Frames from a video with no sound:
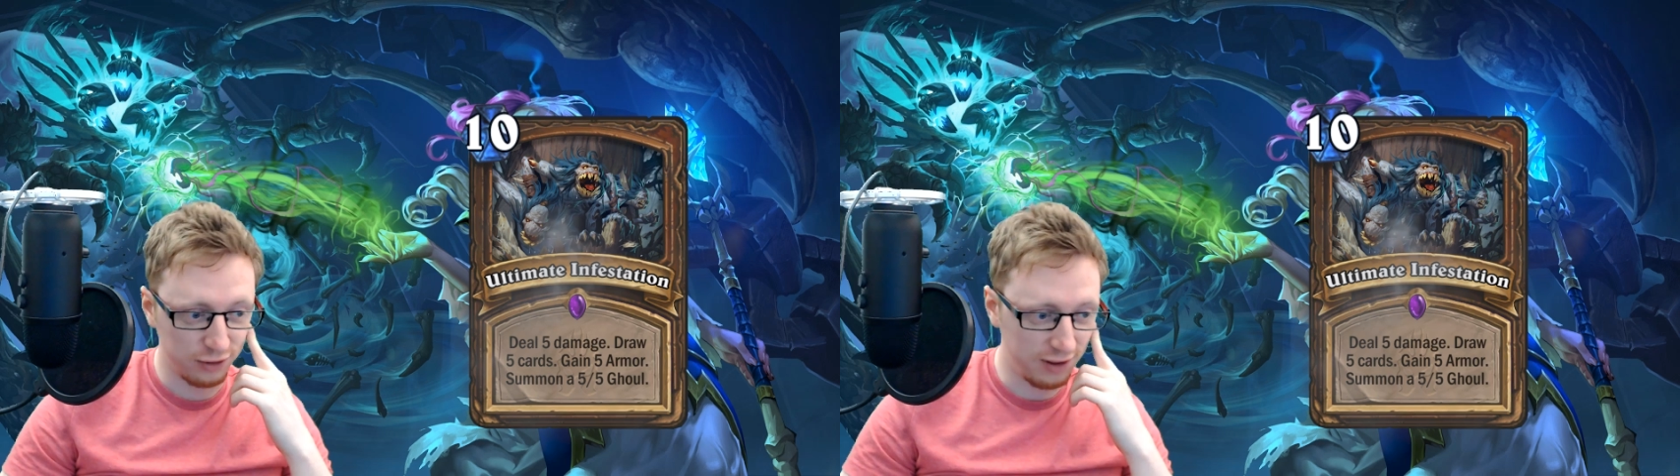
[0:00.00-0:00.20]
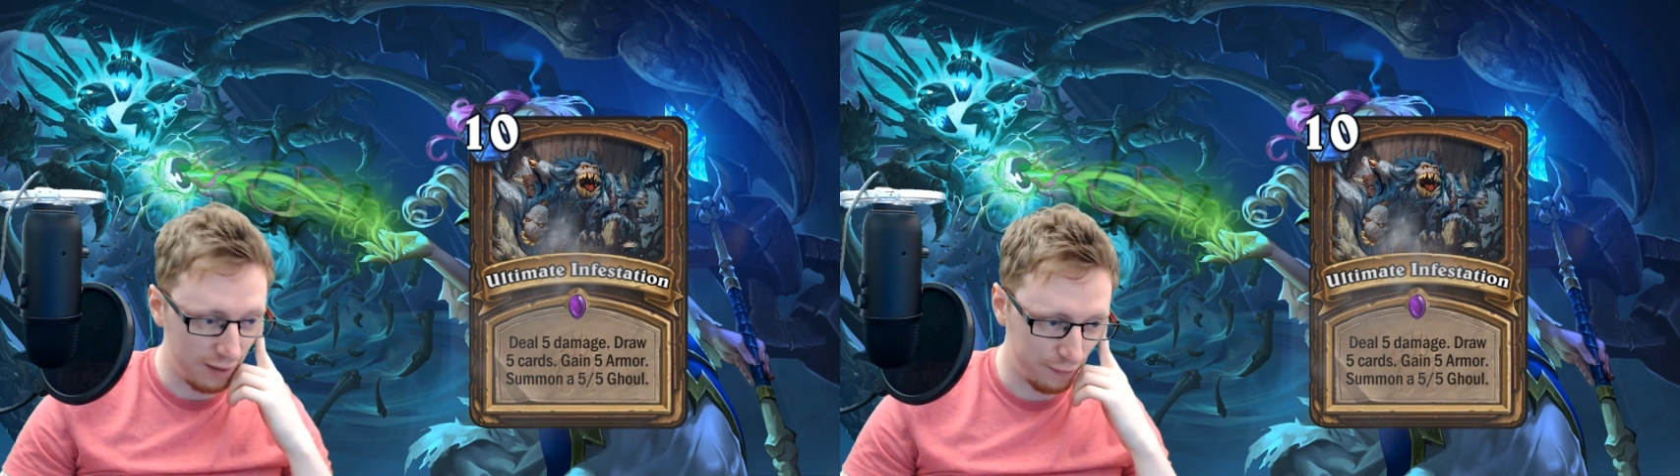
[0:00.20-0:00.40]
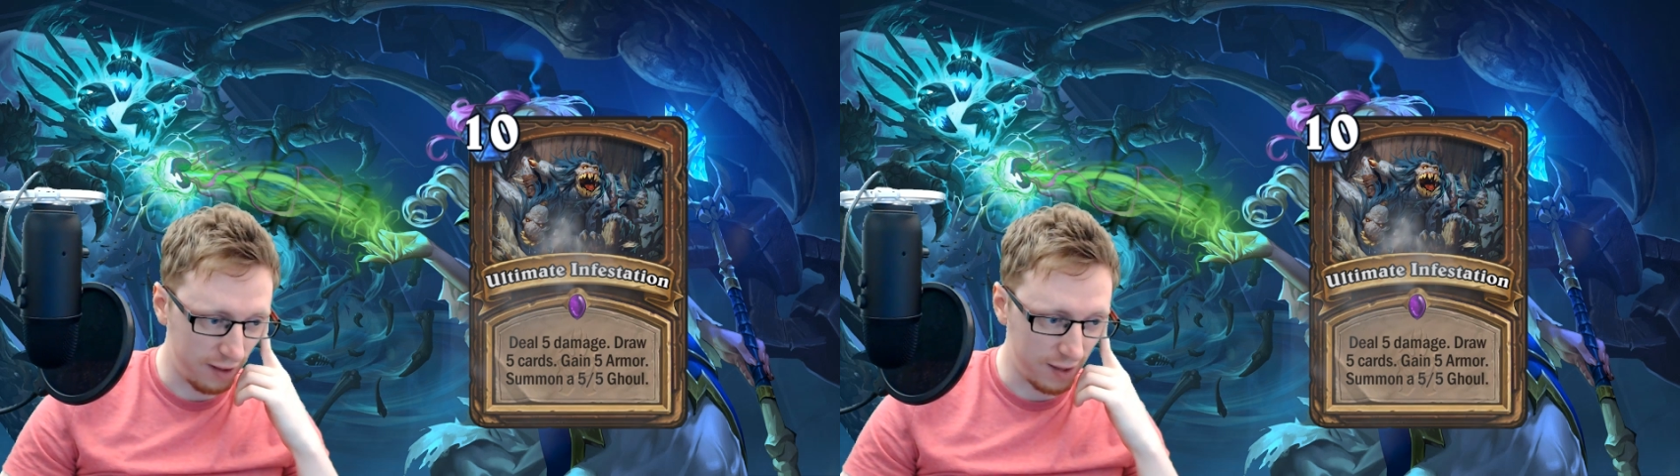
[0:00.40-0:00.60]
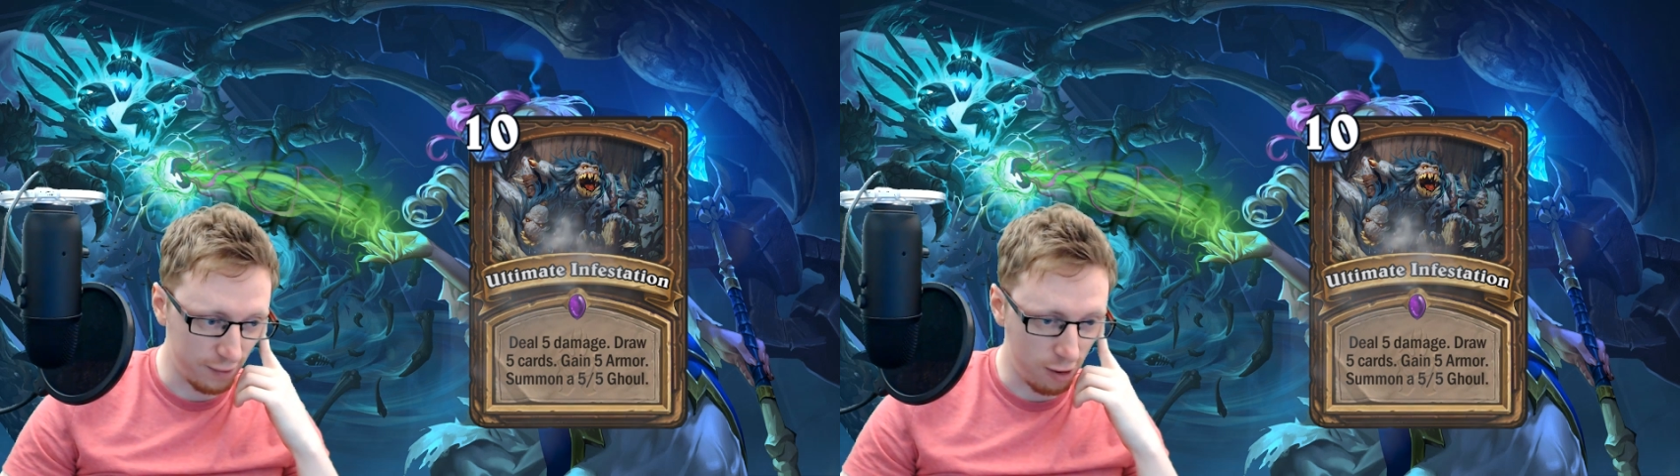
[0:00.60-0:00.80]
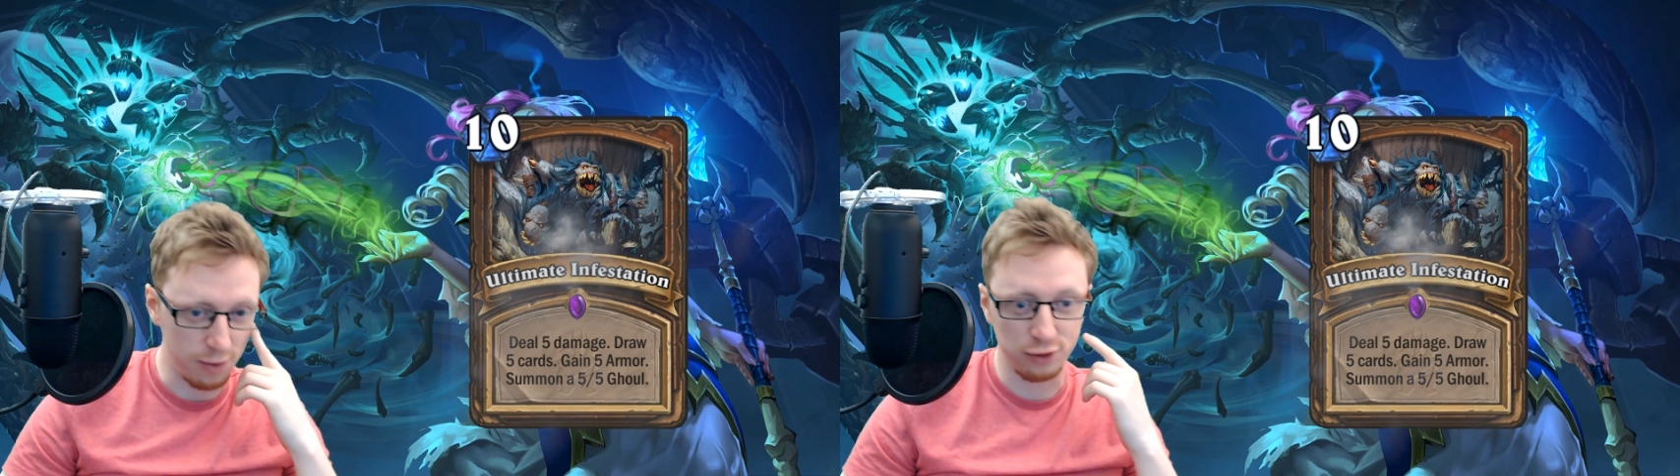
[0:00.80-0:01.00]
gain 5
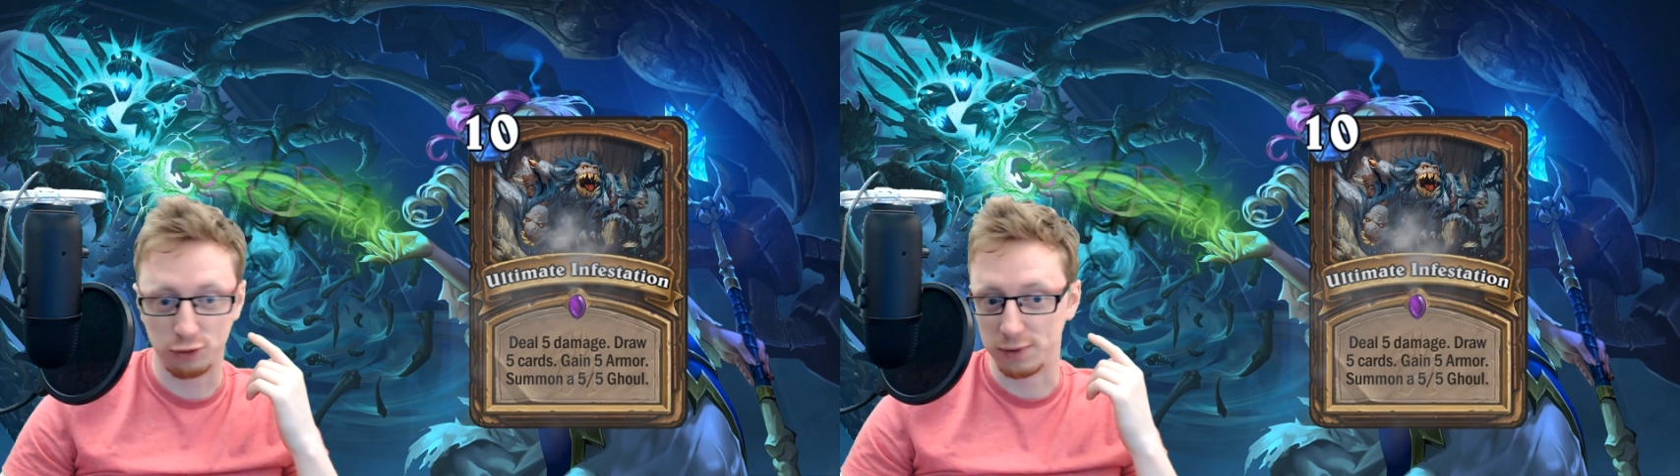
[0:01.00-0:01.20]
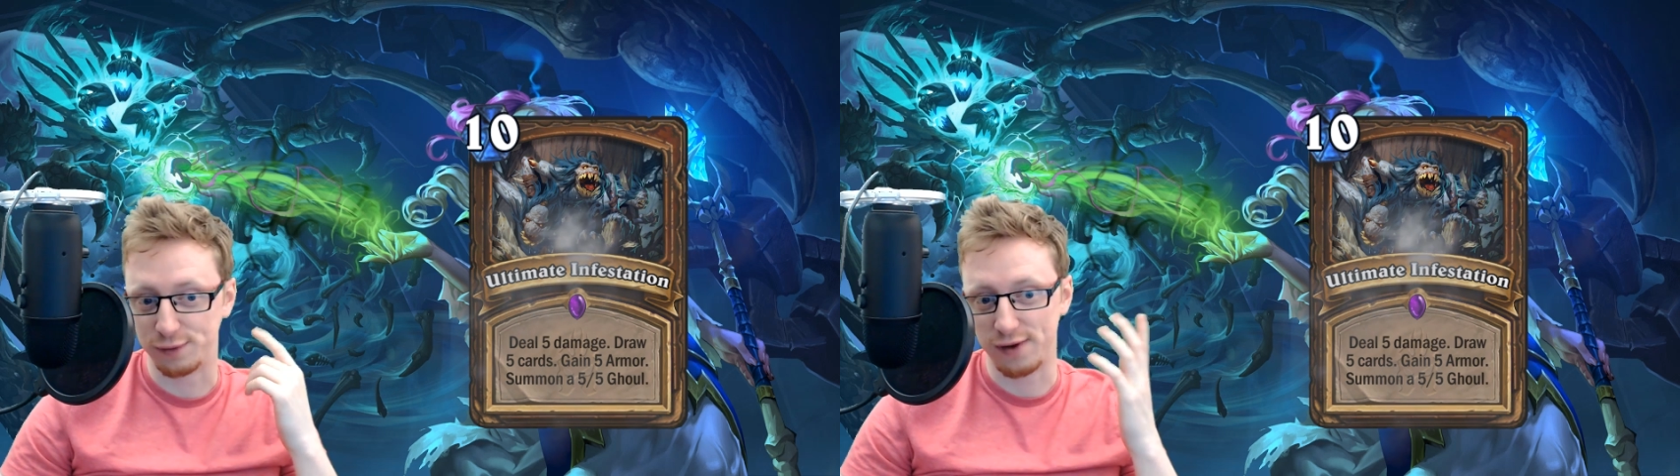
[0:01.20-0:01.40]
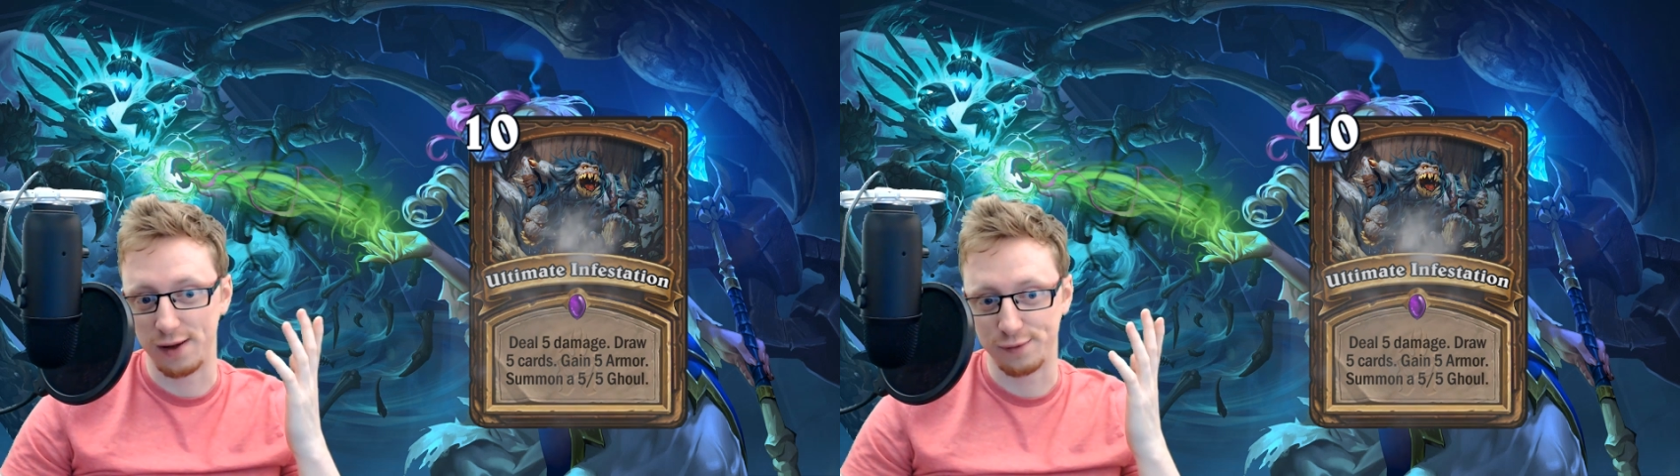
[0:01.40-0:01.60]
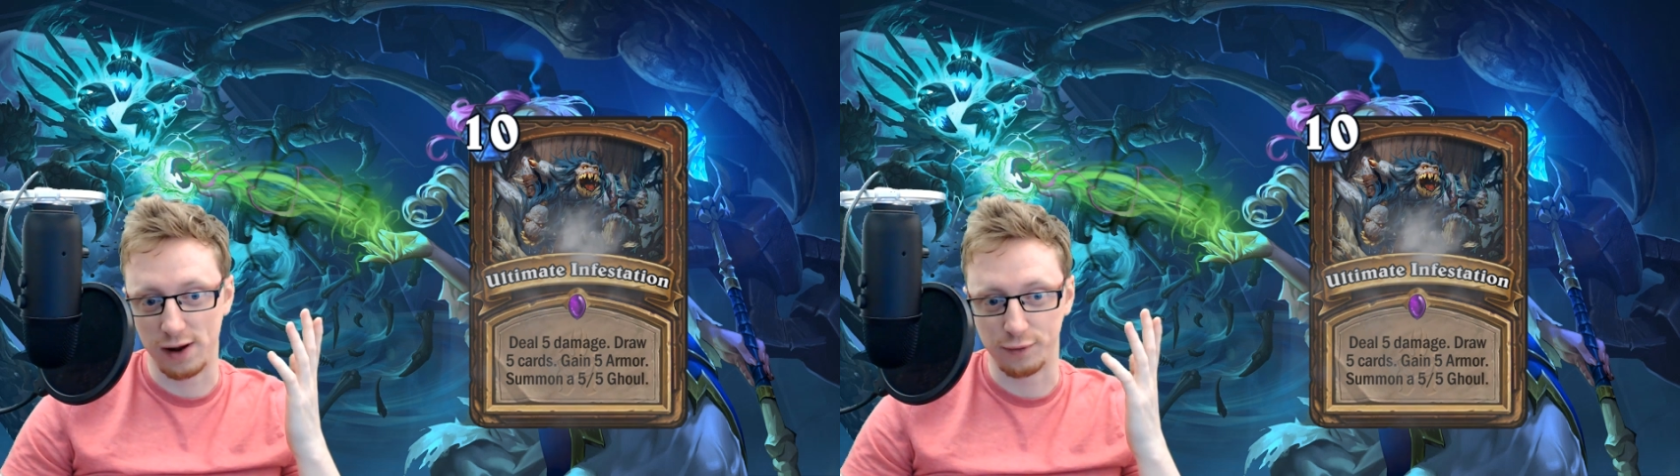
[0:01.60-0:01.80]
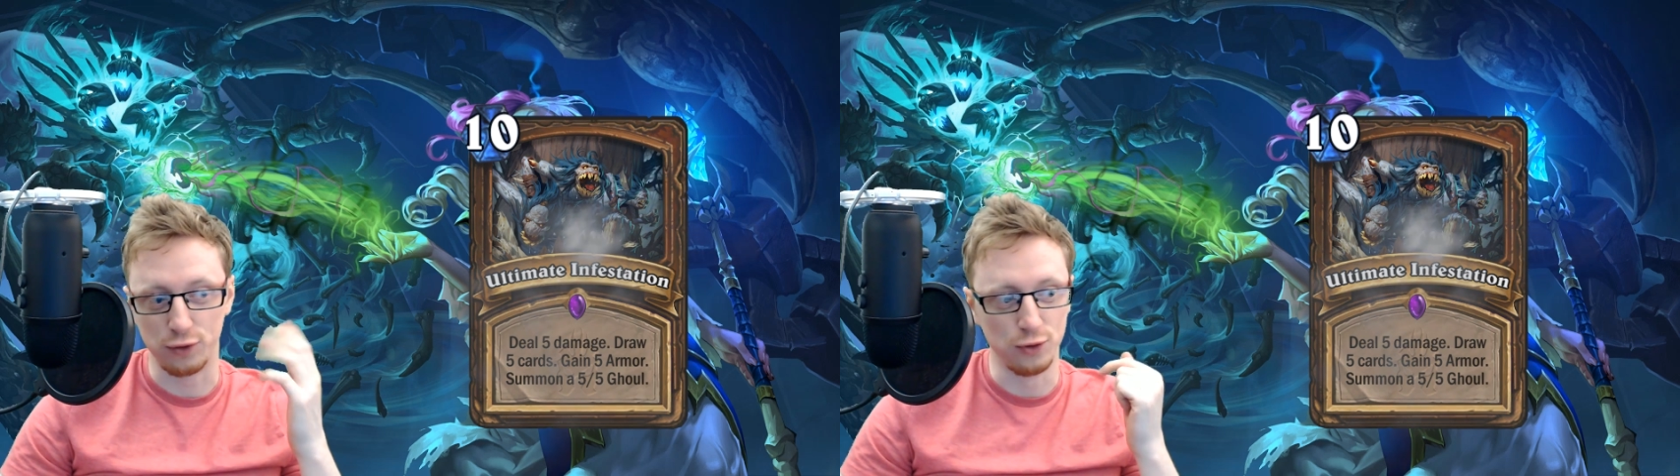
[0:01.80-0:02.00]
armor, summon a
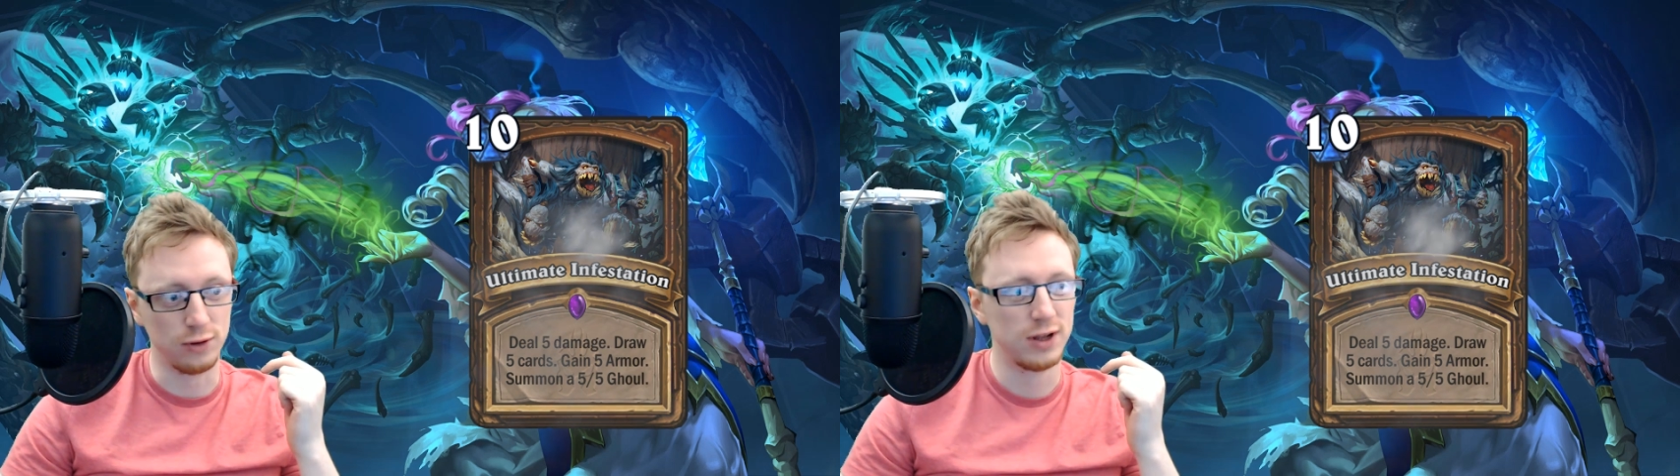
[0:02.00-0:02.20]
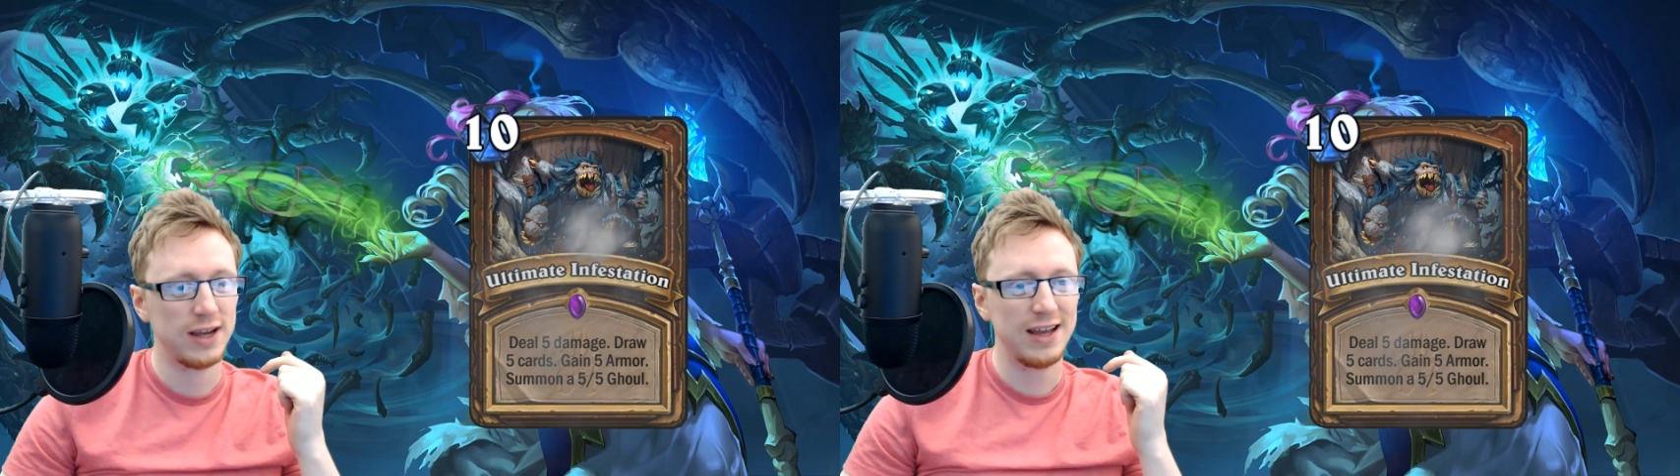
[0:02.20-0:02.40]
5/5 ghoul.